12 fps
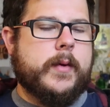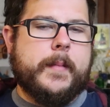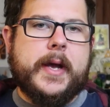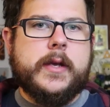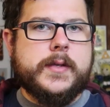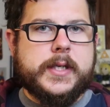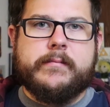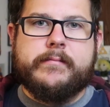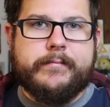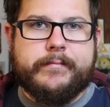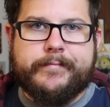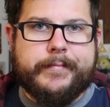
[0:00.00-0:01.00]
We might use it
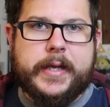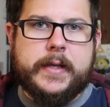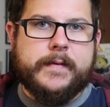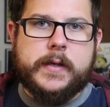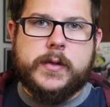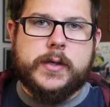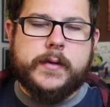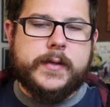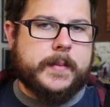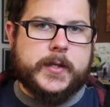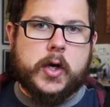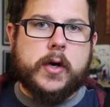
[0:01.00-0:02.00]
in the future, it's
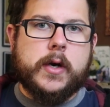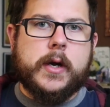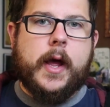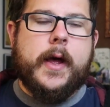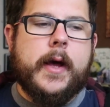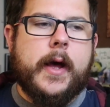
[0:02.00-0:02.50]
up to her,